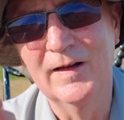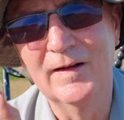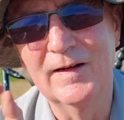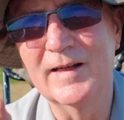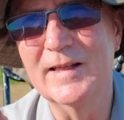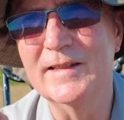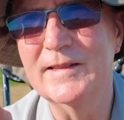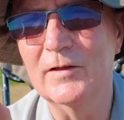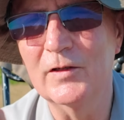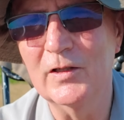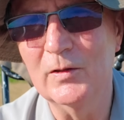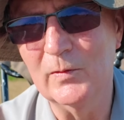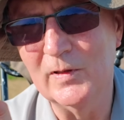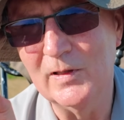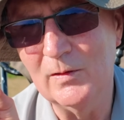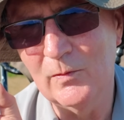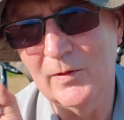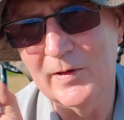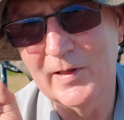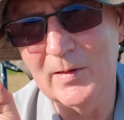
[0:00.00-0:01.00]
It's only when
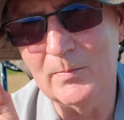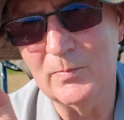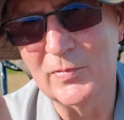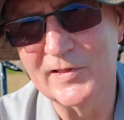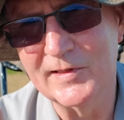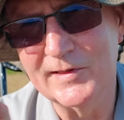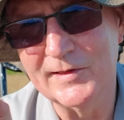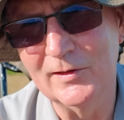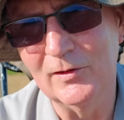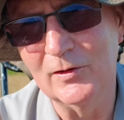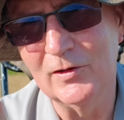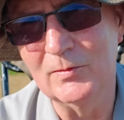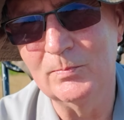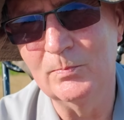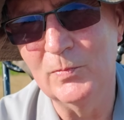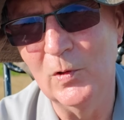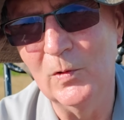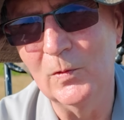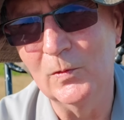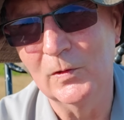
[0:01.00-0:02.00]
you want that precise
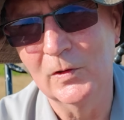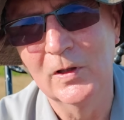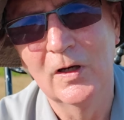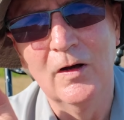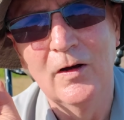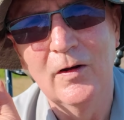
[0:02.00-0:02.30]
pull